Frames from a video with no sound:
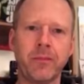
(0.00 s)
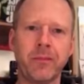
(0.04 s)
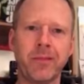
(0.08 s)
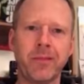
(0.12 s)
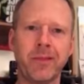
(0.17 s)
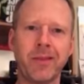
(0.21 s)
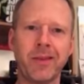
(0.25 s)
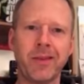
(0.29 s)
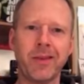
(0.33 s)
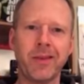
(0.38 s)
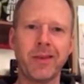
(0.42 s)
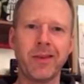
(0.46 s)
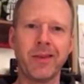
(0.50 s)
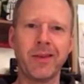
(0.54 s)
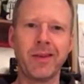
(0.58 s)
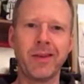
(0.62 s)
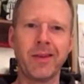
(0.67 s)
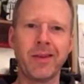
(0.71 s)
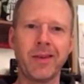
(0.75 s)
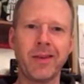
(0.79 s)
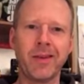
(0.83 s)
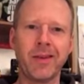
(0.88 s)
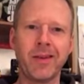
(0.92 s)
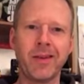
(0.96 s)

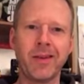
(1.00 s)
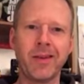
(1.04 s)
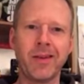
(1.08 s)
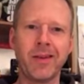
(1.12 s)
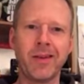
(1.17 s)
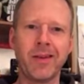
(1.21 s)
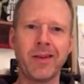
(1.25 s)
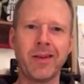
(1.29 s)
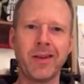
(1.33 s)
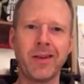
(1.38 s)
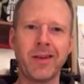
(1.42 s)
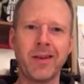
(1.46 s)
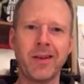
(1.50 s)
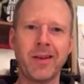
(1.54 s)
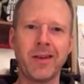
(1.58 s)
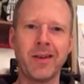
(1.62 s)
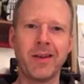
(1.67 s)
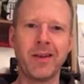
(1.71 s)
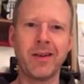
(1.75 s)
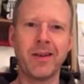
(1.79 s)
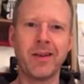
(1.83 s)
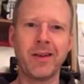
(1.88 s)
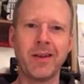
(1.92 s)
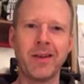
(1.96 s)

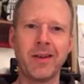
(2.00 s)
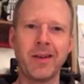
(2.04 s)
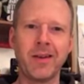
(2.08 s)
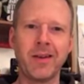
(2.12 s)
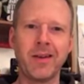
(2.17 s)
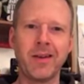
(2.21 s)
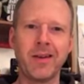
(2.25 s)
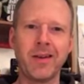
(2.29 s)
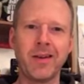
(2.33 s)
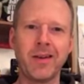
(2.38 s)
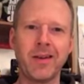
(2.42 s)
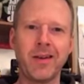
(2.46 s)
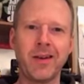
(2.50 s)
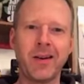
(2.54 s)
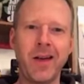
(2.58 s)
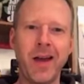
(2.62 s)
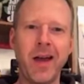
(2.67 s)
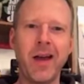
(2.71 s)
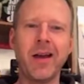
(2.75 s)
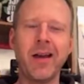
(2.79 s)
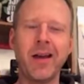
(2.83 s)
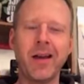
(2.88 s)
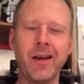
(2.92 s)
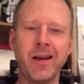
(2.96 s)

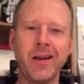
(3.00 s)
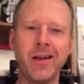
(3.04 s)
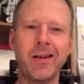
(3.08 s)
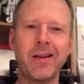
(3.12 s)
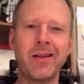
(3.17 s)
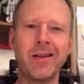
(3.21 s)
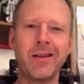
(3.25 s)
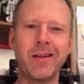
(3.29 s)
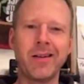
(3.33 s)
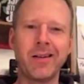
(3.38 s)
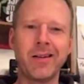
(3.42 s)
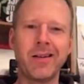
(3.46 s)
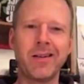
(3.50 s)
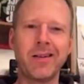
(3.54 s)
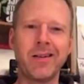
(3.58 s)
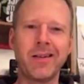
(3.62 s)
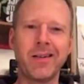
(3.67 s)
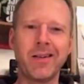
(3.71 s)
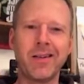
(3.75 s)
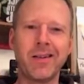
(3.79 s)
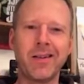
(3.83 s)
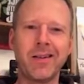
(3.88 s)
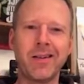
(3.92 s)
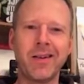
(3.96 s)

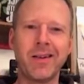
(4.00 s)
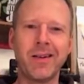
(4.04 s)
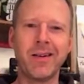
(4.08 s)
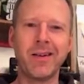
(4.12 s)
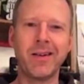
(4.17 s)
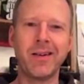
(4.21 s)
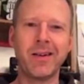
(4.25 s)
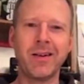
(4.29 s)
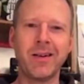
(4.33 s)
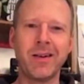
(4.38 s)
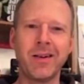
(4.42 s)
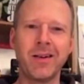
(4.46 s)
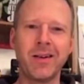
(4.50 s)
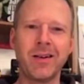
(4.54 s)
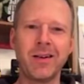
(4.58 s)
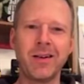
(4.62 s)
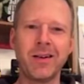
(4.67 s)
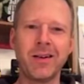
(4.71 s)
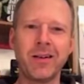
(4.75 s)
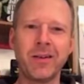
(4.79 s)
No words are spoken by the person on screen.